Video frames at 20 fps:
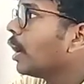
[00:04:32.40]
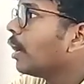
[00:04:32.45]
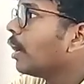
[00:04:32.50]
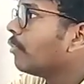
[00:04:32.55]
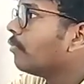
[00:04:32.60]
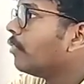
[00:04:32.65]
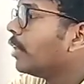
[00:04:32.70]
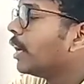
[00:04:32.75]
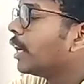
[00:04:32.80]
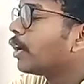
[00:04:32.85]

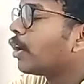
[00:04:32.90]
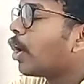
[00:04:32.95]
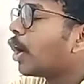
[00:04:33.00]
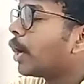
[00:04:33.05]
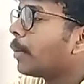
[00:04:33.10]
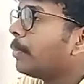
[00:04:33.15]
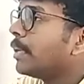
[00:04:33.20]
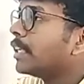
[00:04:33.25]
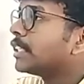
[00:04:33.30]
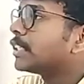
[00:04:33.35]
Will not
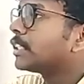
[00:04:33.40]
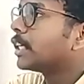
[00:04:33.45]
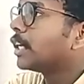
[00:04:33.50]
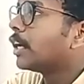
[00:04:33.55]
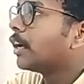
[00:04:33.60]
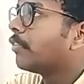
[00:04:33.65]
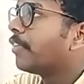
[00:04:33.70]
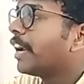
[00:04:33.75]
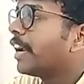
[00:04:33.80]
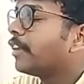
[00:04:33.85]
be
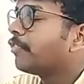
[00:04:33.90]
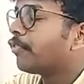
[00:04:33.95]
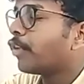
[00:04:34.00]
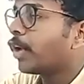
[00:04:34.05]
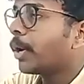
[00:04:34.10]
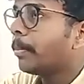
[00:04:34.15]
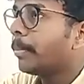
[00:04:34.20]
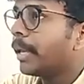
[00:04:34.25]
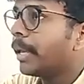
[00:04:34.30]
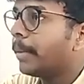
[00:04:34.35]
surveyed for
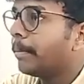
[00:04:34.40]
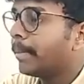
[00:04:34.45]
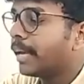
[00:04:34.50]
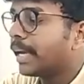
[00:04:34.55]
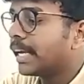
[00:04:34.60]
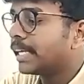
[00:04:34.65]
BPL